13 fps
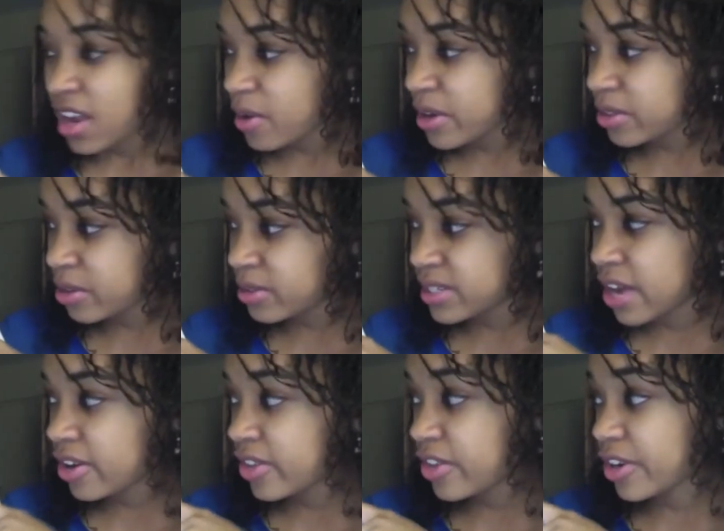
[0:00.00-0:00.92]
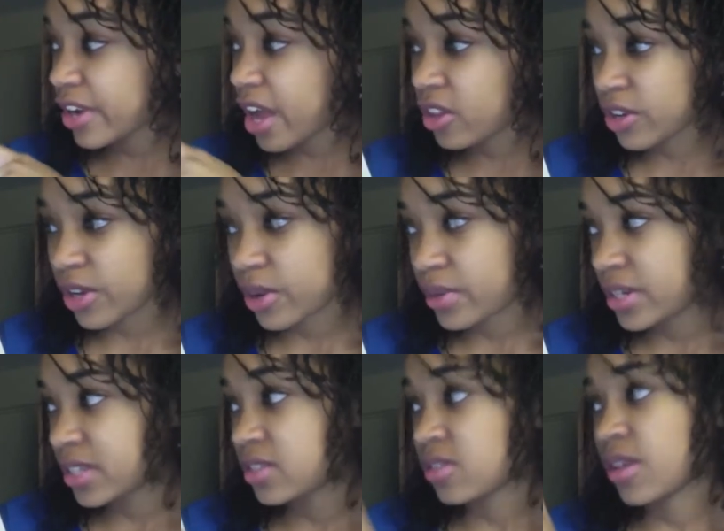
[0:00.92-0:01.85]
write those down, and they're color
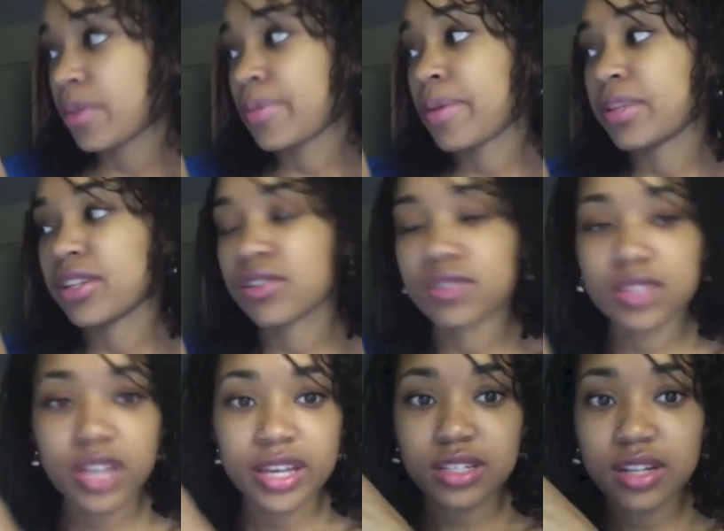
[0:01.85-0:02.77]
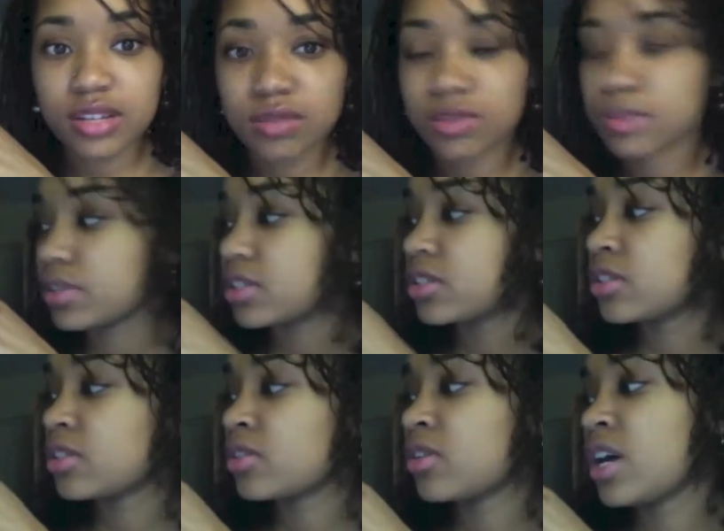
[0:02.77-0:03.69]
coded. So like my political science class was
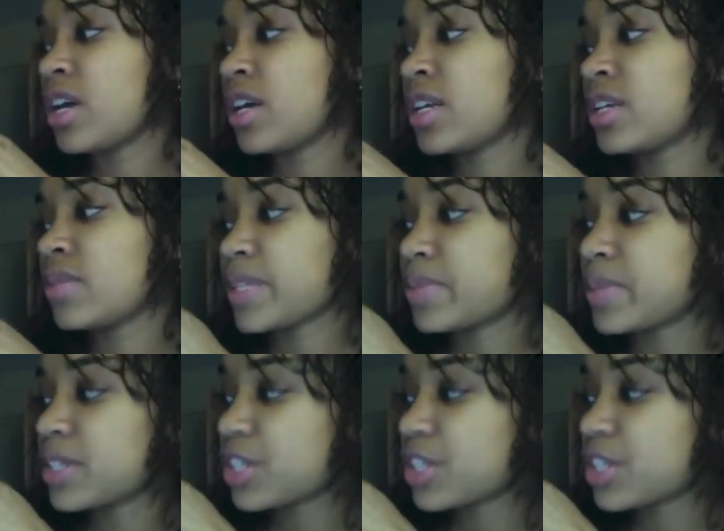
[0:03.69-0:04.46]
blue, my speech